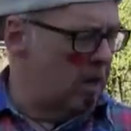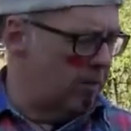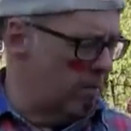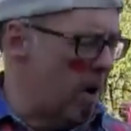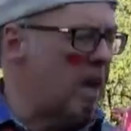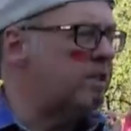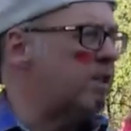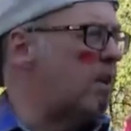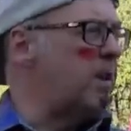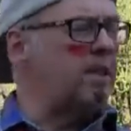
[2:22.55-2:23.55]
For
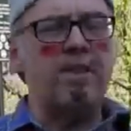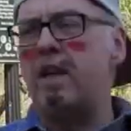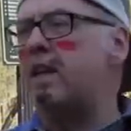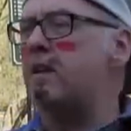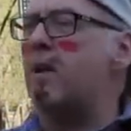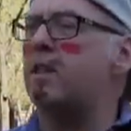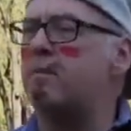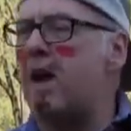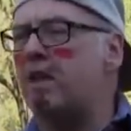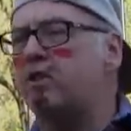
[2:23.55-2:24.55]
months, I've been thinking about
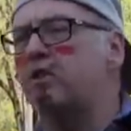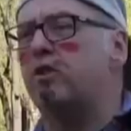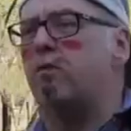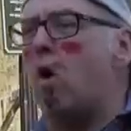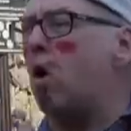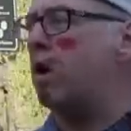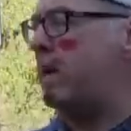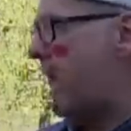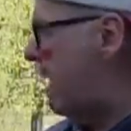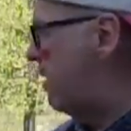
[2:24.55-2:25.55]
the masters of war
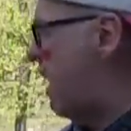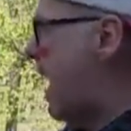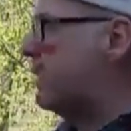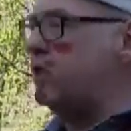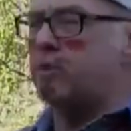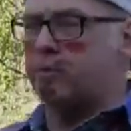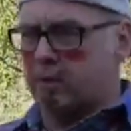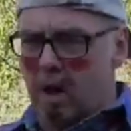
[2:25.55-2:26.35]
and how their actions